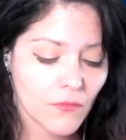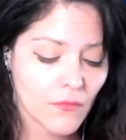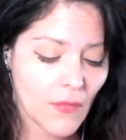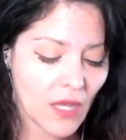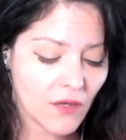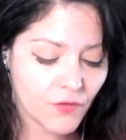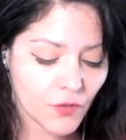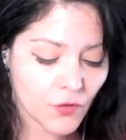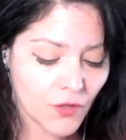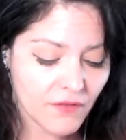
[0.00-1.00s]
And if you're
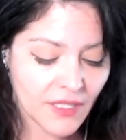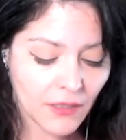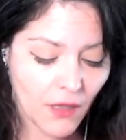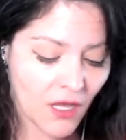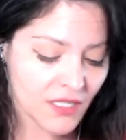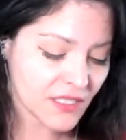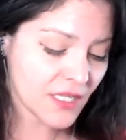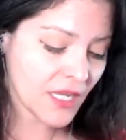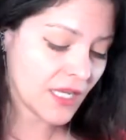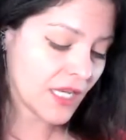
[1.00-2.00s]
grieving loss
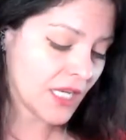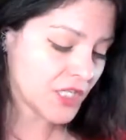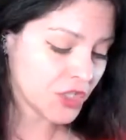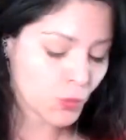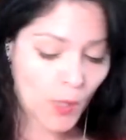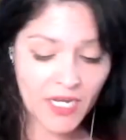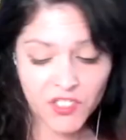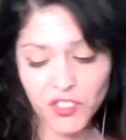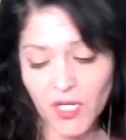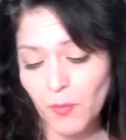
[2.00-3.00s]
today in any way,
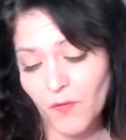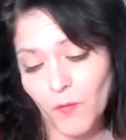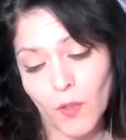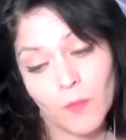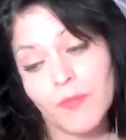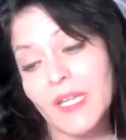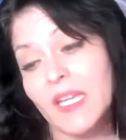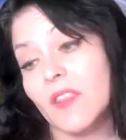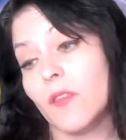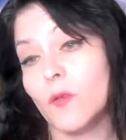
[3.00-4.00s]
shape, or form, be
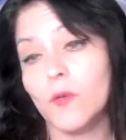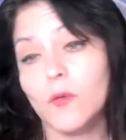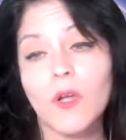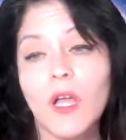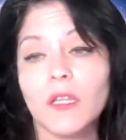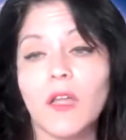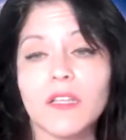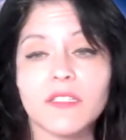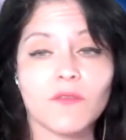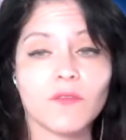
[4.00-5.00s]
it through
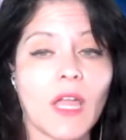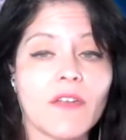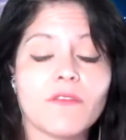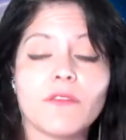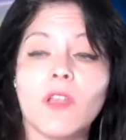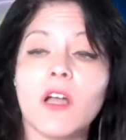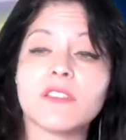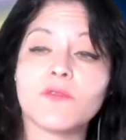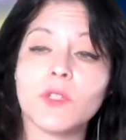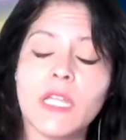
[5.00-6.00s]
loss of life, loss
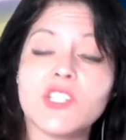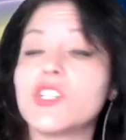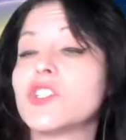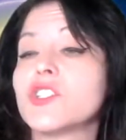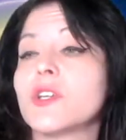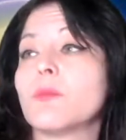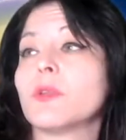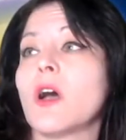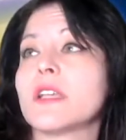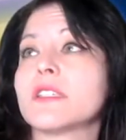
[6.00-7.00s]
of relationship,
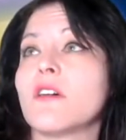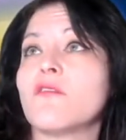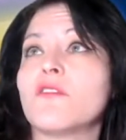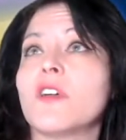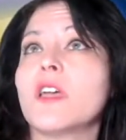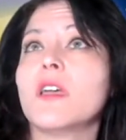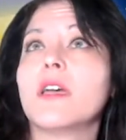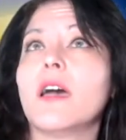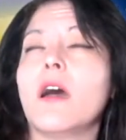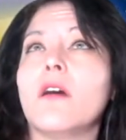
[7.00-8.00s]
loss of
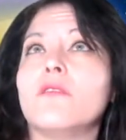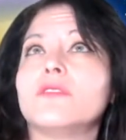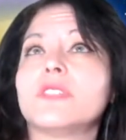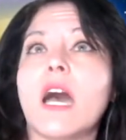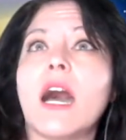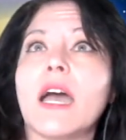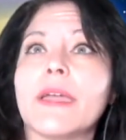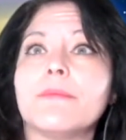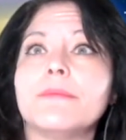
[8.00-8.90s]
time,